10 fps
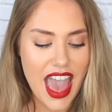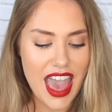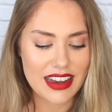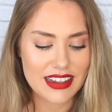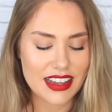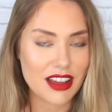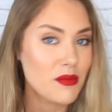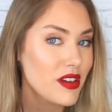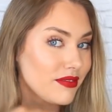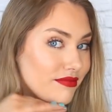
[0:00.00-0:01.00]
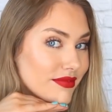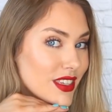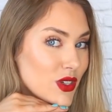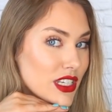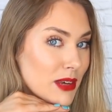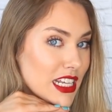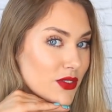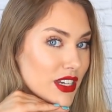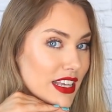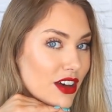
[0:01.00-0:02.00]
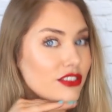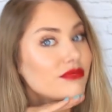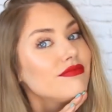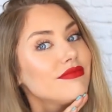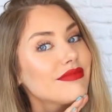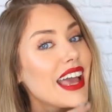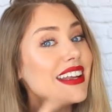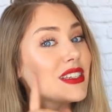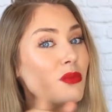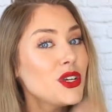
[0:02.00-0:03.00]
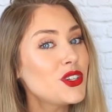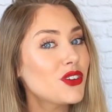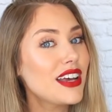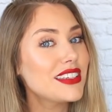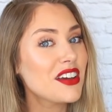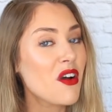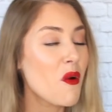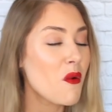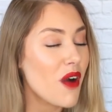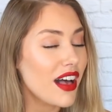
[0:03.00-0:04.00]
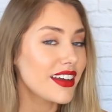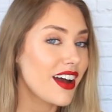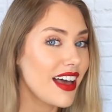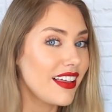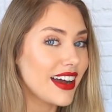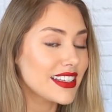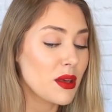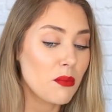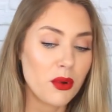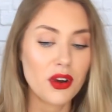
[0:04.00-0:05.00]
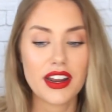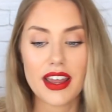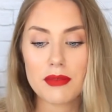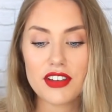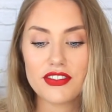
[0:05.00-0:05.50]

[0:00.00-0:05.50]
and sort of speaks for itself. And it's moisturizing while it highlights. Pretty damn